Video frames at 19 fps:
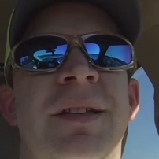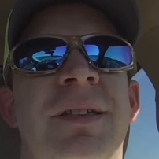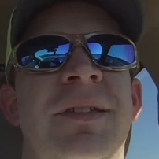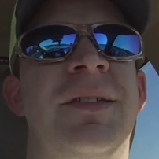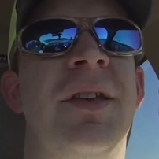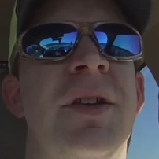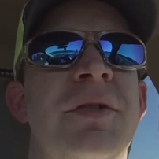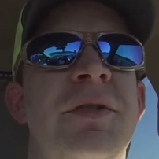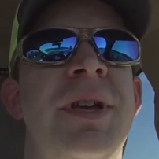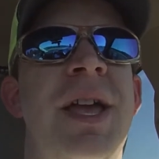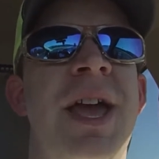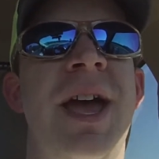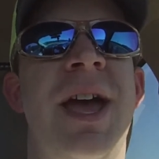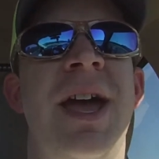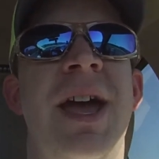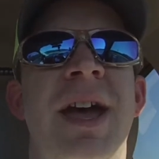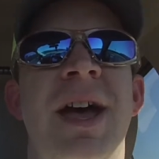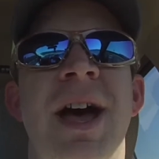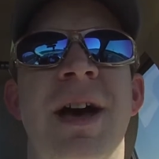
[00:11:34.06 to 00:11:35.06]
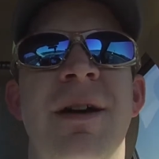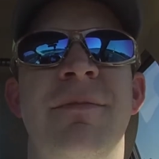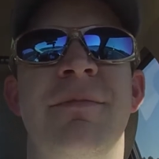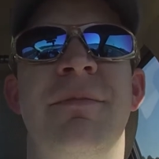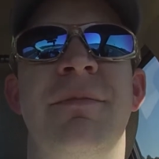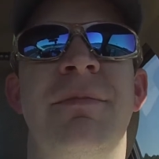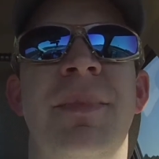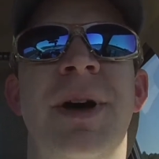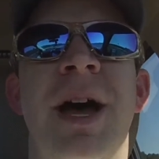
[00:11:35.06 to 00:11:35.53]
So yeah,
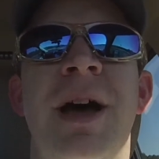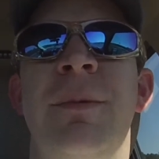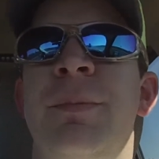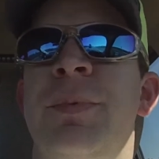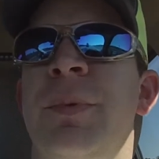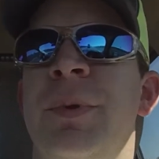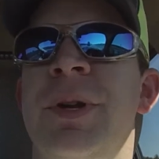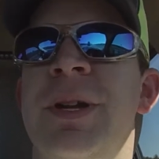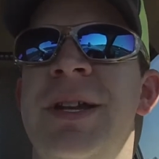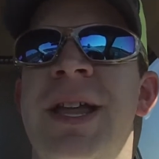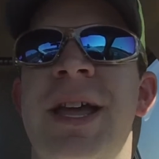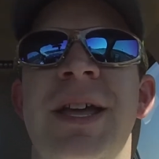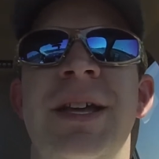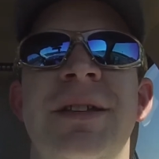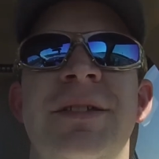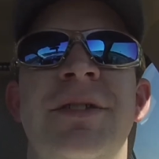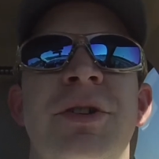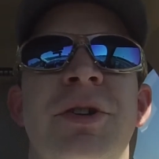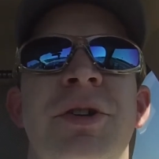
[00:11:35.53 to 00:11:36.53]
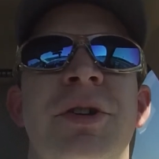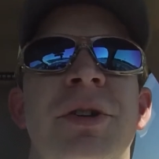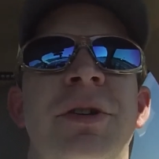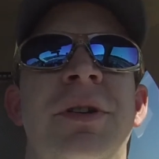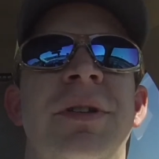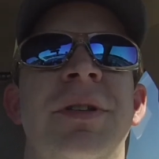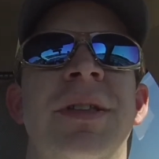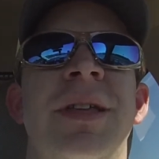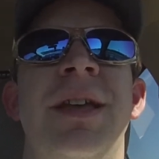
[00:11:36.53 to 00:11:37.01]
I'm pretty dang
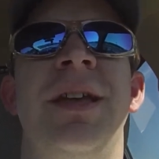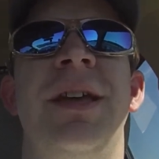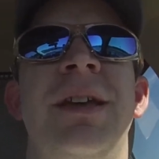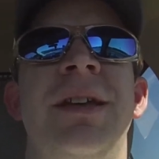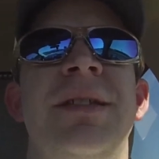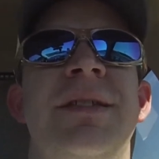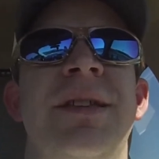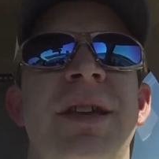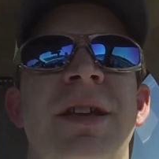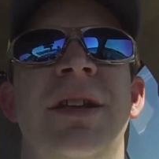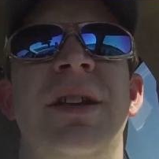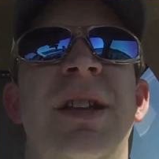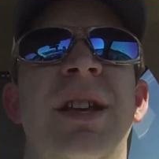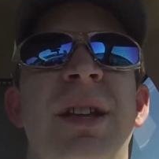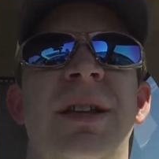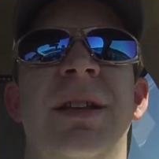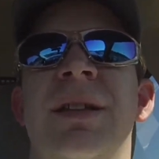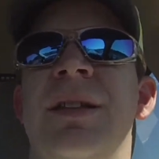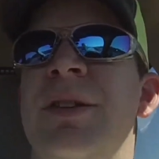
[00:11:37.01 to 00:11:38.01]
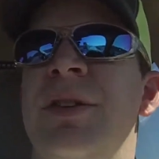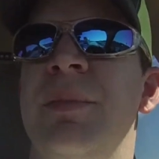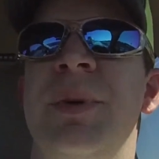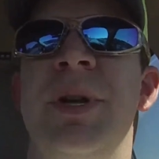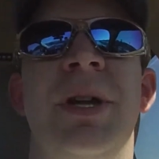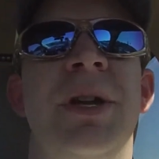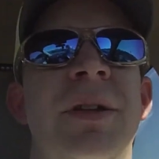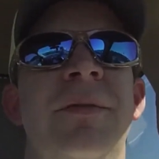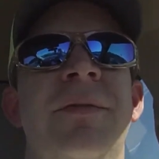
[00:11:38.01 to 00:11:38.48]
sure that it's gonna need a little
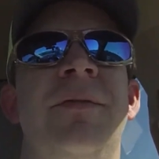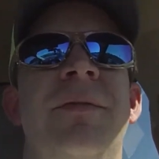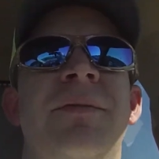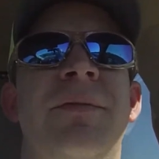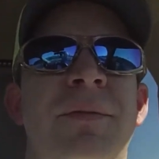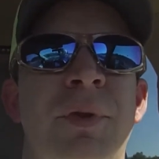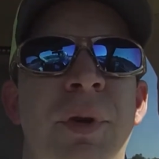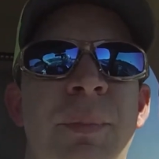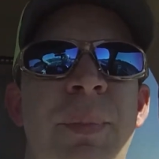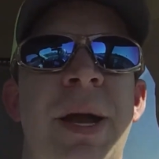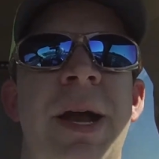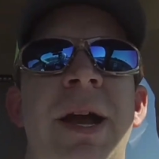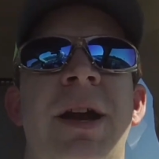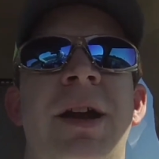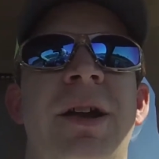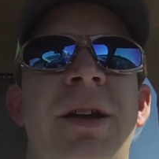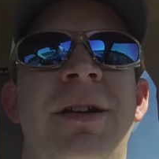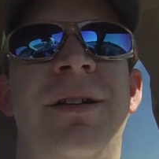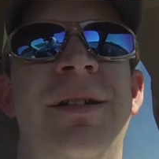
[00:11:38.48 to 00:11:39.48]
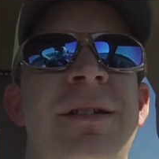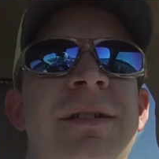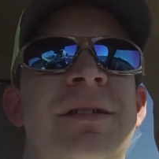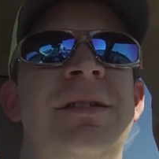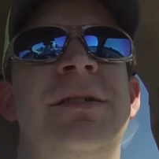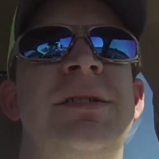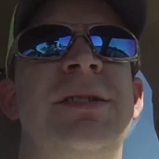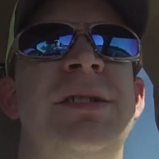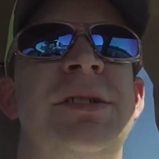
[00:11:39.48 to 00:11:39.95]
bit of repair.
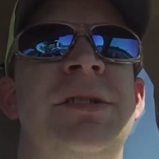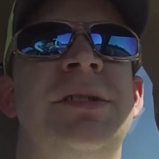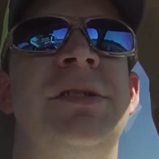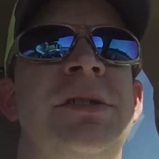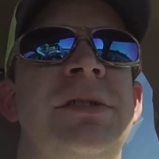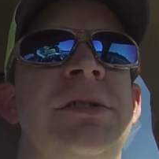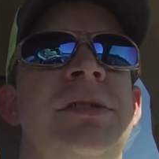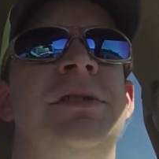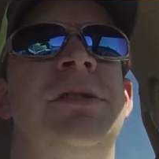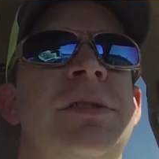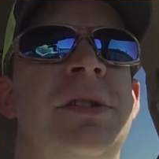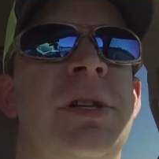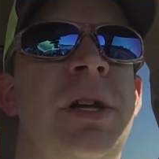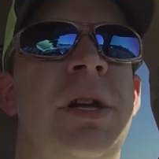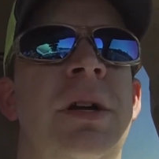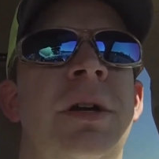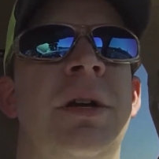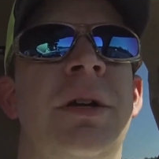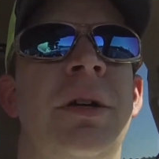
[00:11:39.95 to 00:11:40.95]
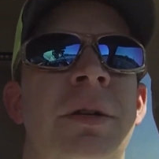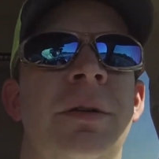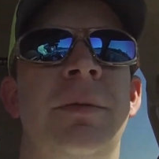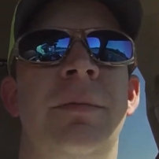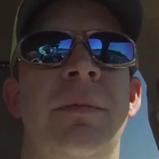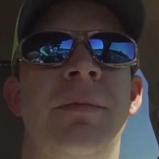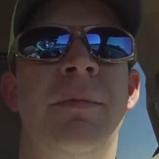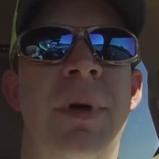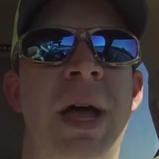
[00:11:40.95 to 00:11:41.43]

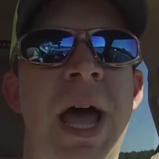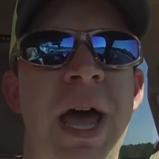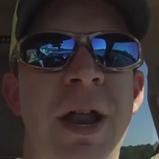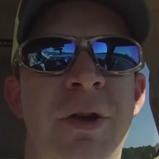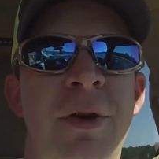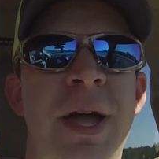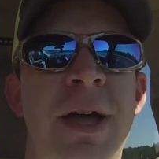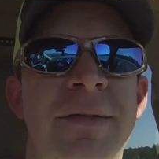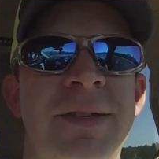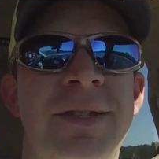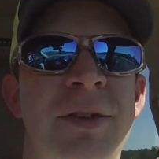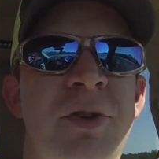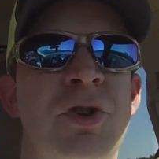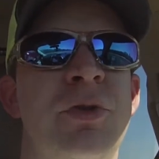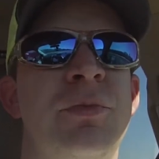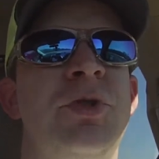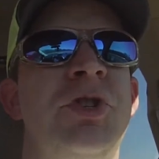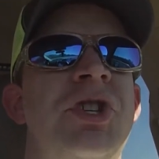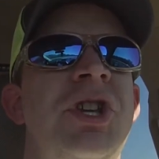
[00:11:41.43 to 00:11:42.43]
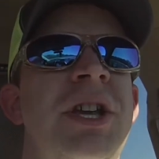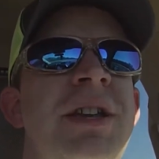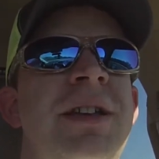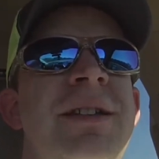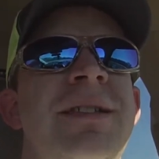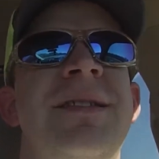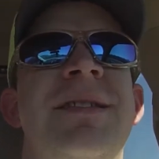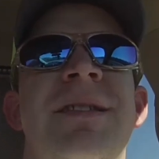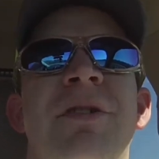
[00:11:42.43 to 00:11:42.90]
I don't have a sewing
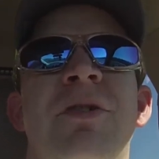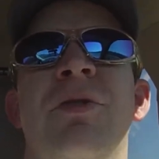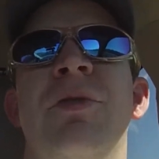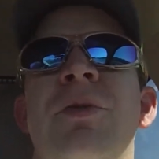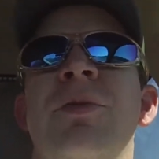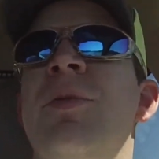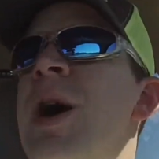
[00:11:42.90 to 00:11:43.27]
machine, so